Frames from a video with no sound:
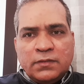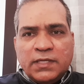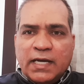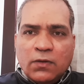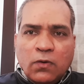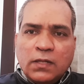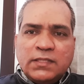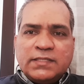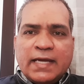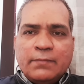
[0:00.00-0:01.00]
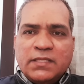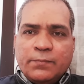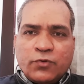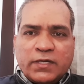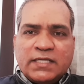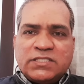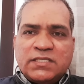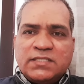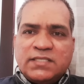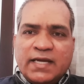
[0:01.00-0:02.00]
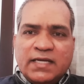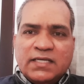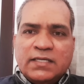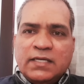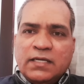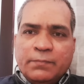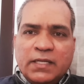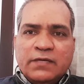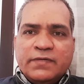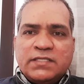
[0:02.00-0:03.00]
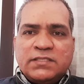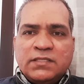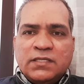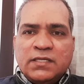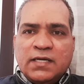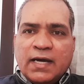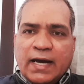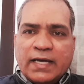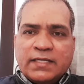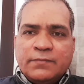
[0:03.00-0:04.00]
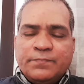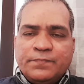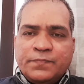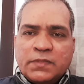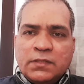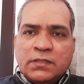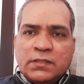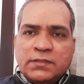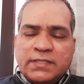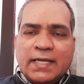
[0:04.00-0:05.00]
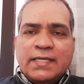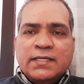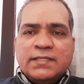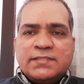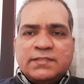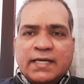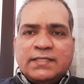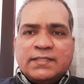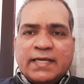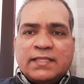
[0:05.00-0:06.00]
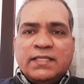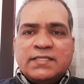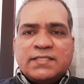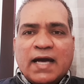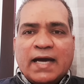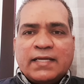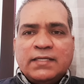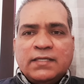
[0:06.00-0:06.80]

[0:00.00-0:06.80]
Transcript: And all the time the Protestants and uh, believers are uh, telling us that Catholics are